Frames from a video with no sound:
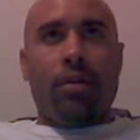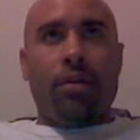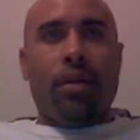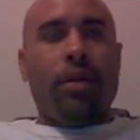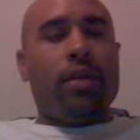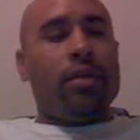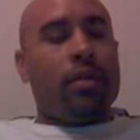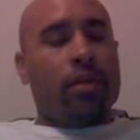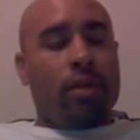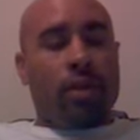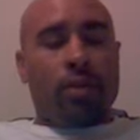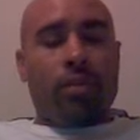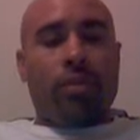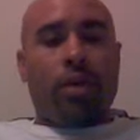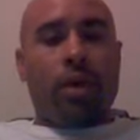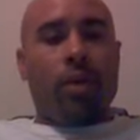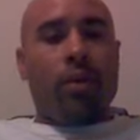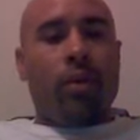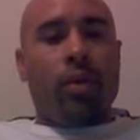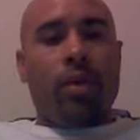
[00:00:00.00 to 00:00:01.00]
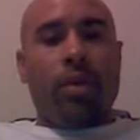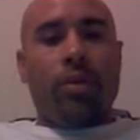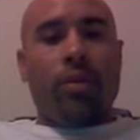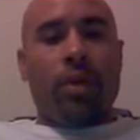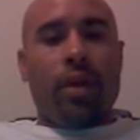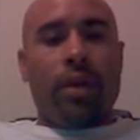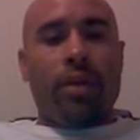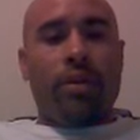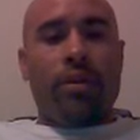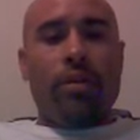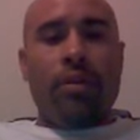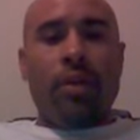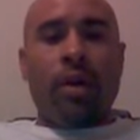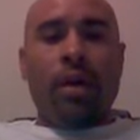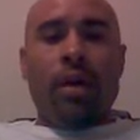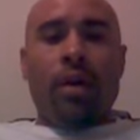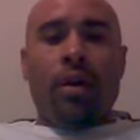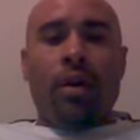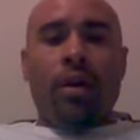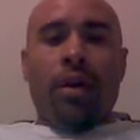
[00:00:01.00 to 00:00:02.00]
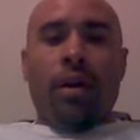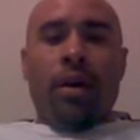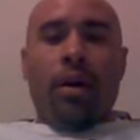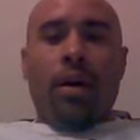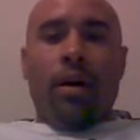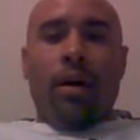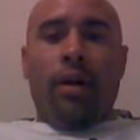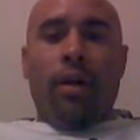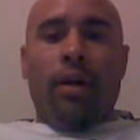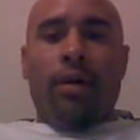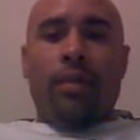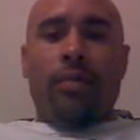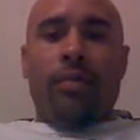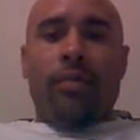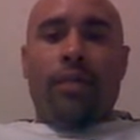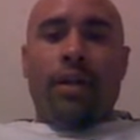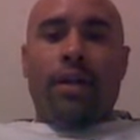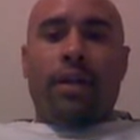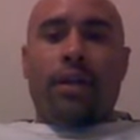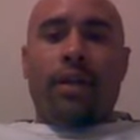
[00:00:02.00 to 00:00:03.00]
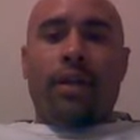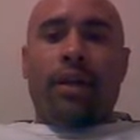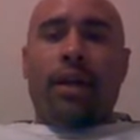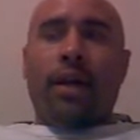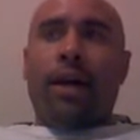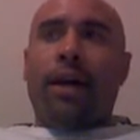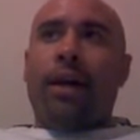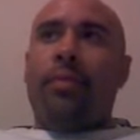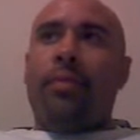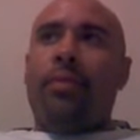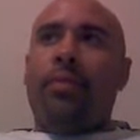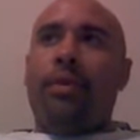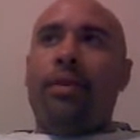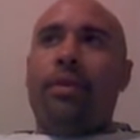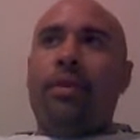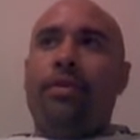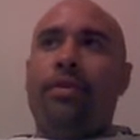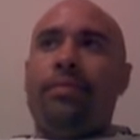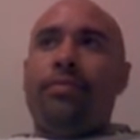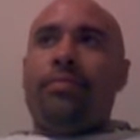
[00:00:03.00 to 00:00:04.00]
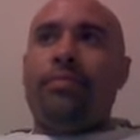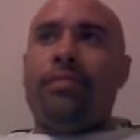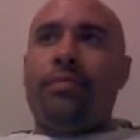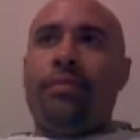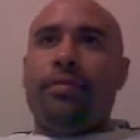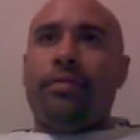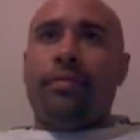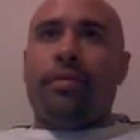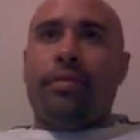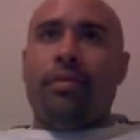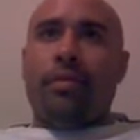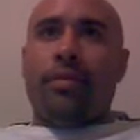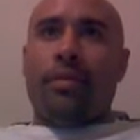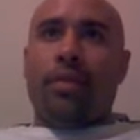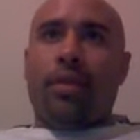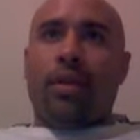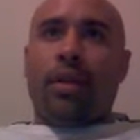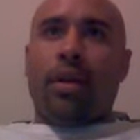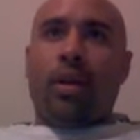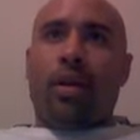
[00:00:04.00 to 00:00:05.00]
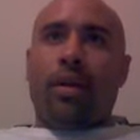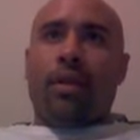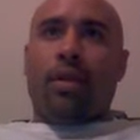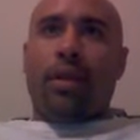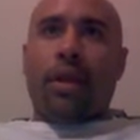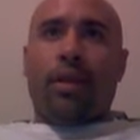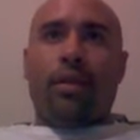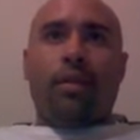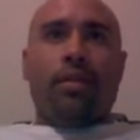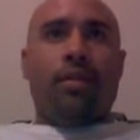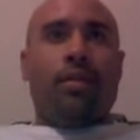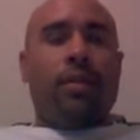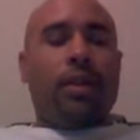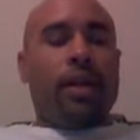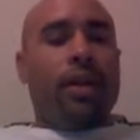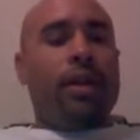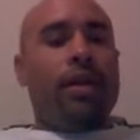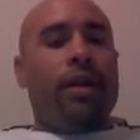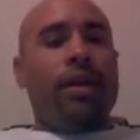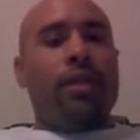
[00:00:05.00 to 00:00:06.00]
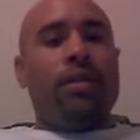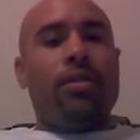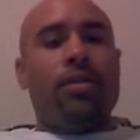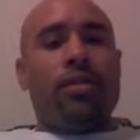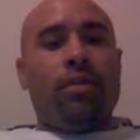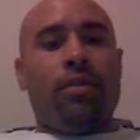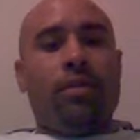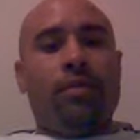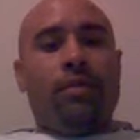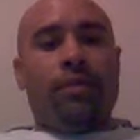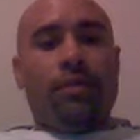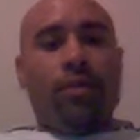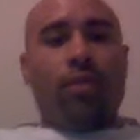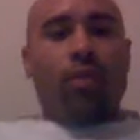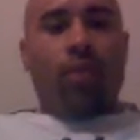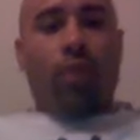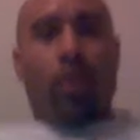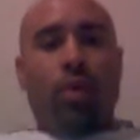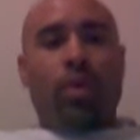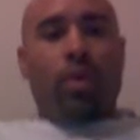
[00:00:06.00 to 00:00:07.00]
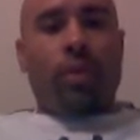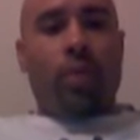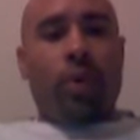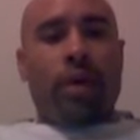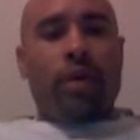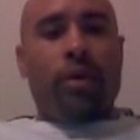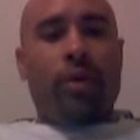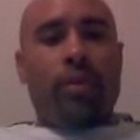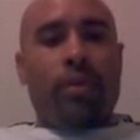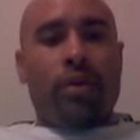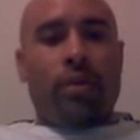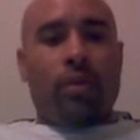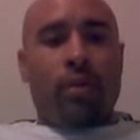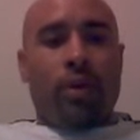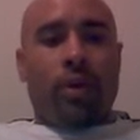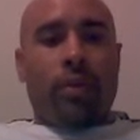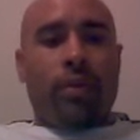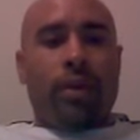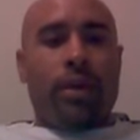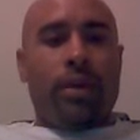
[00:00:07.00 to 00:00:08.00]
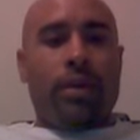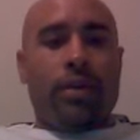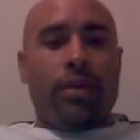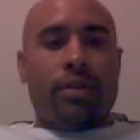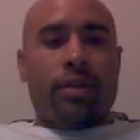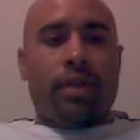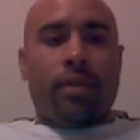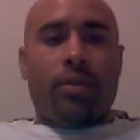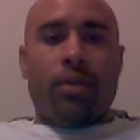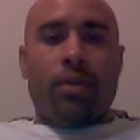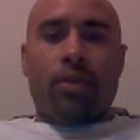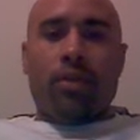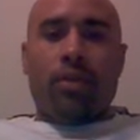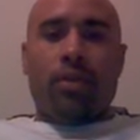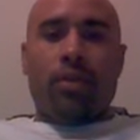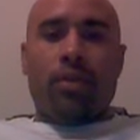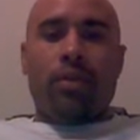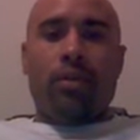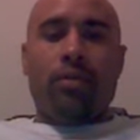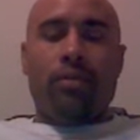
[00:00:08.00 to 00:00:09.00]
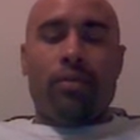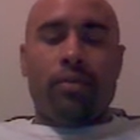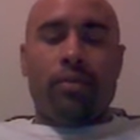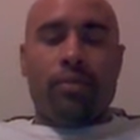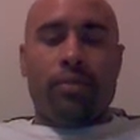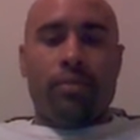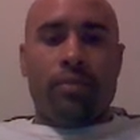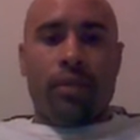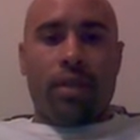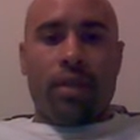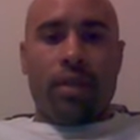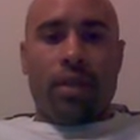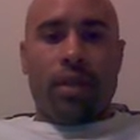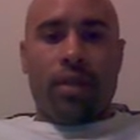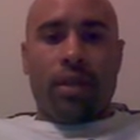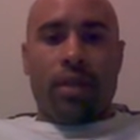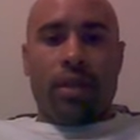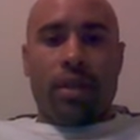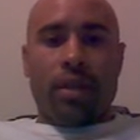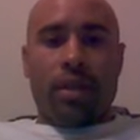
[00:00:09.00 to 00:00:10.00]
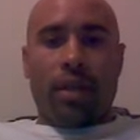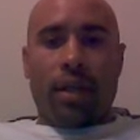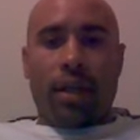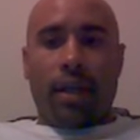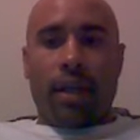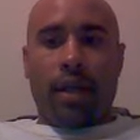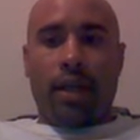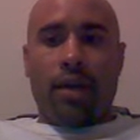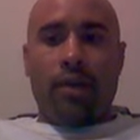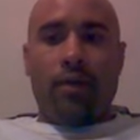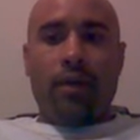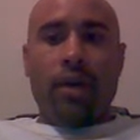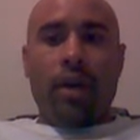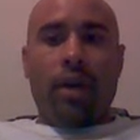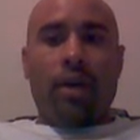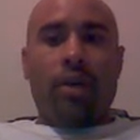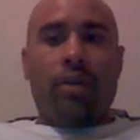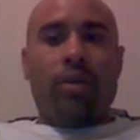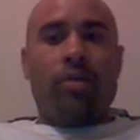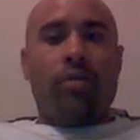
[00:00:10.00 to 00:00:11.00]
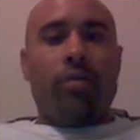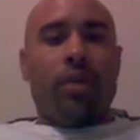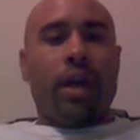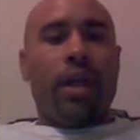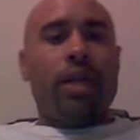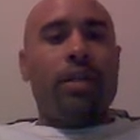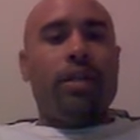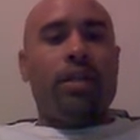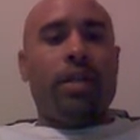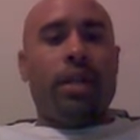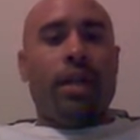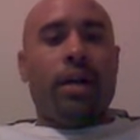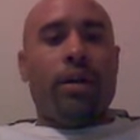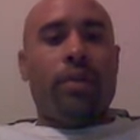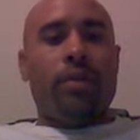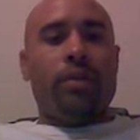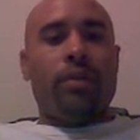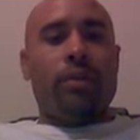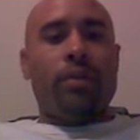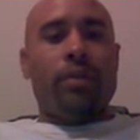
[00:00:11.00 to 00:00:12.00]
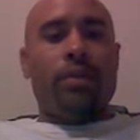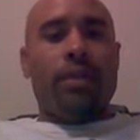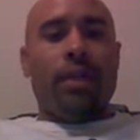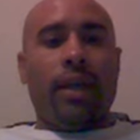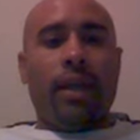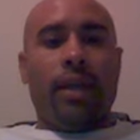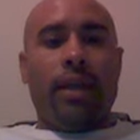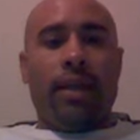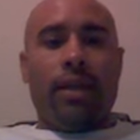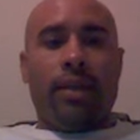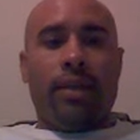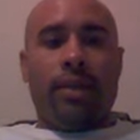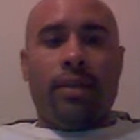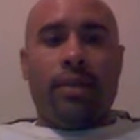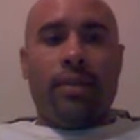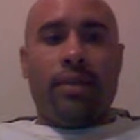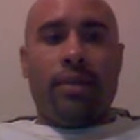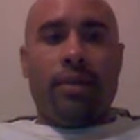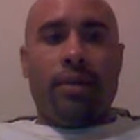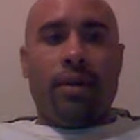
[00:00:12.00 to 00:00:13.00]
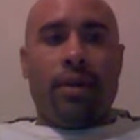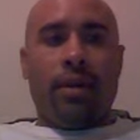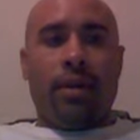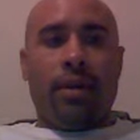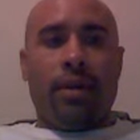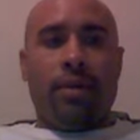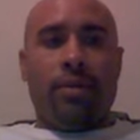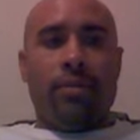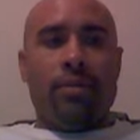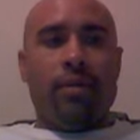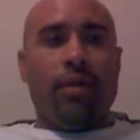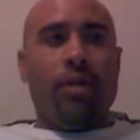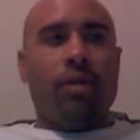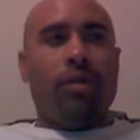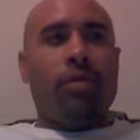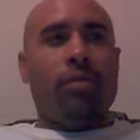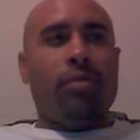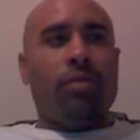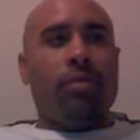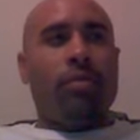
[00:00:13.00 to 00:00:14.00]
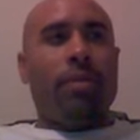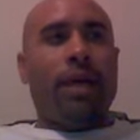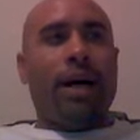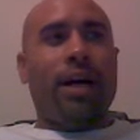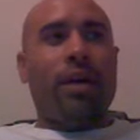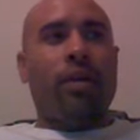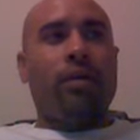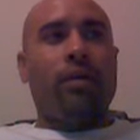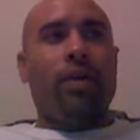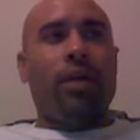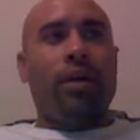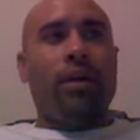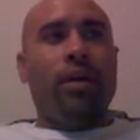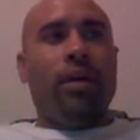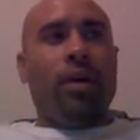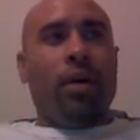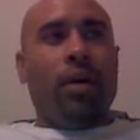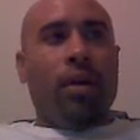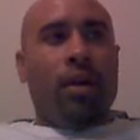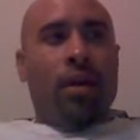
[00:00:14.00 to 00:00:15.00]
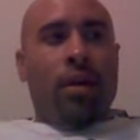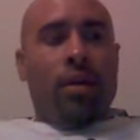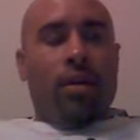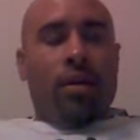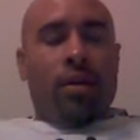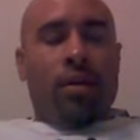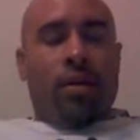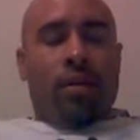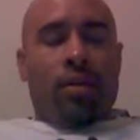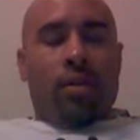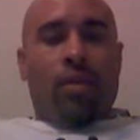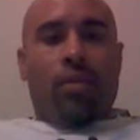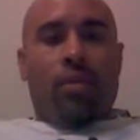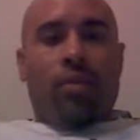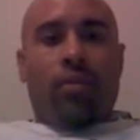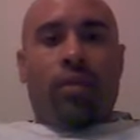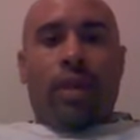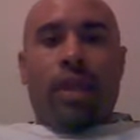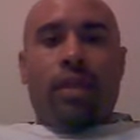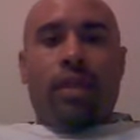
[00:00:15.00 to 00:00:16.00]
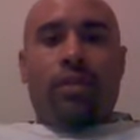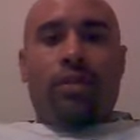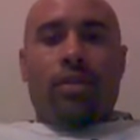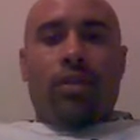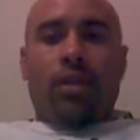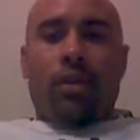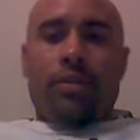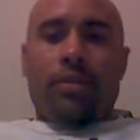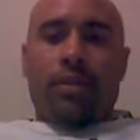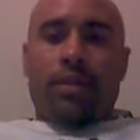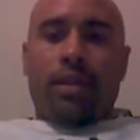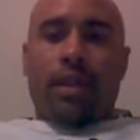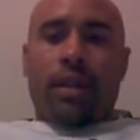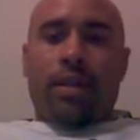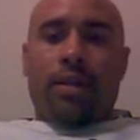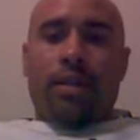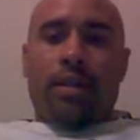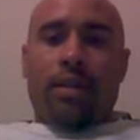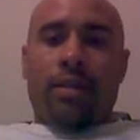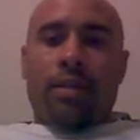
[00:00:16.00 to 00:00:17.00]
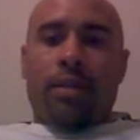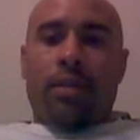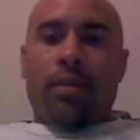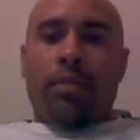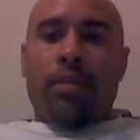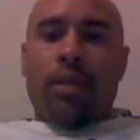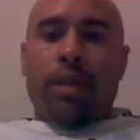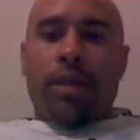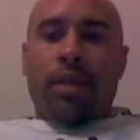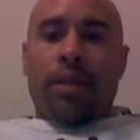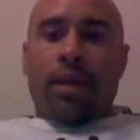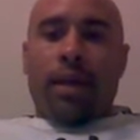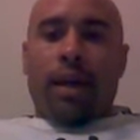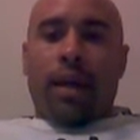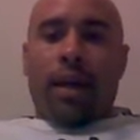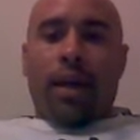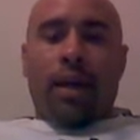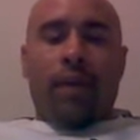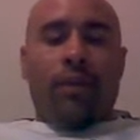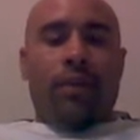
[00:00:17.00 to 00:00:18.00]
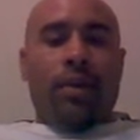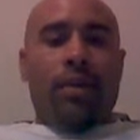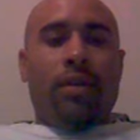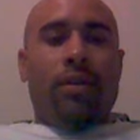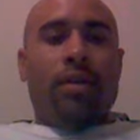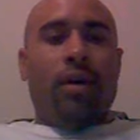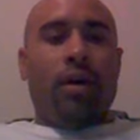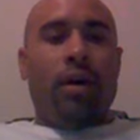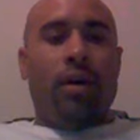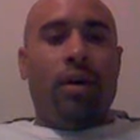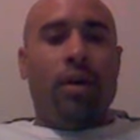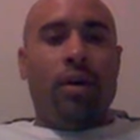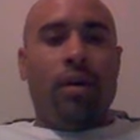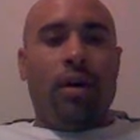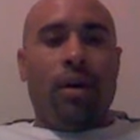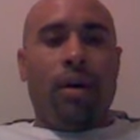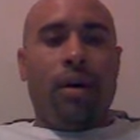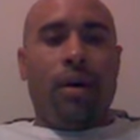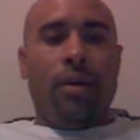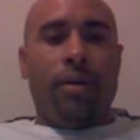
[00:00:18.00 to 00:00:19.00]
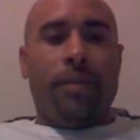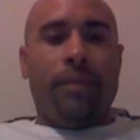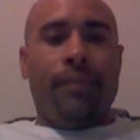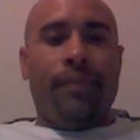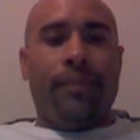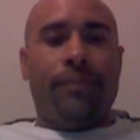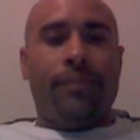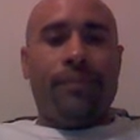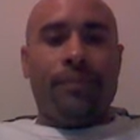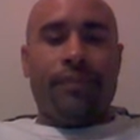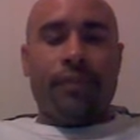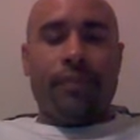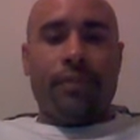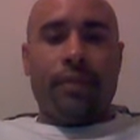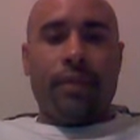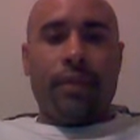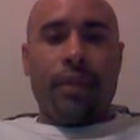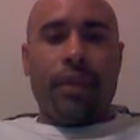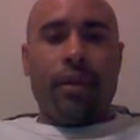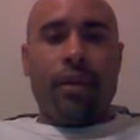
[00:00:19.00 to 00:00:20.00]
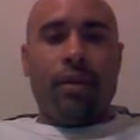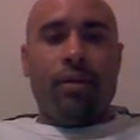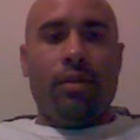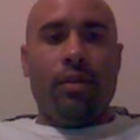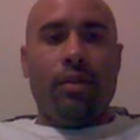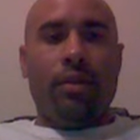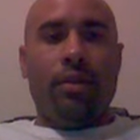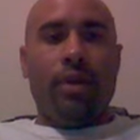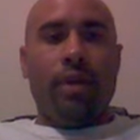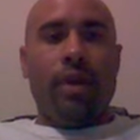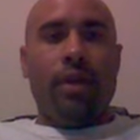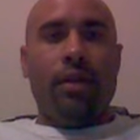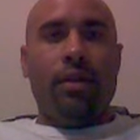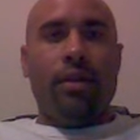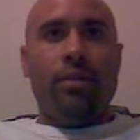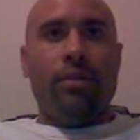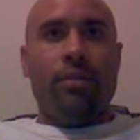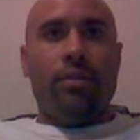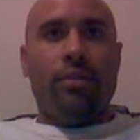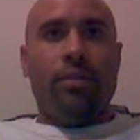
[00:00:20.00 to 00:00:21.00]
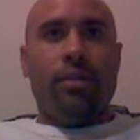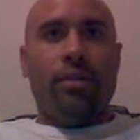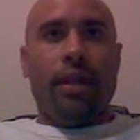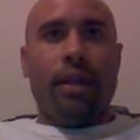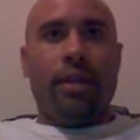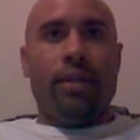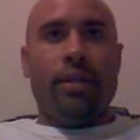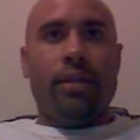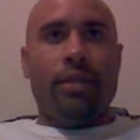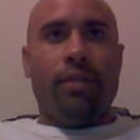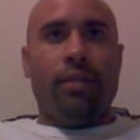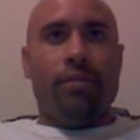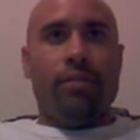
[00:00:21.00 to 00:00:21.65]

they're going to bring warm weather. They're going to happen at the leading edge of warm weather. When warm weather is coming through, you're going to have rain showers and moderate rainstorms. It's not going to necessarily be anything heavy. Um, the way that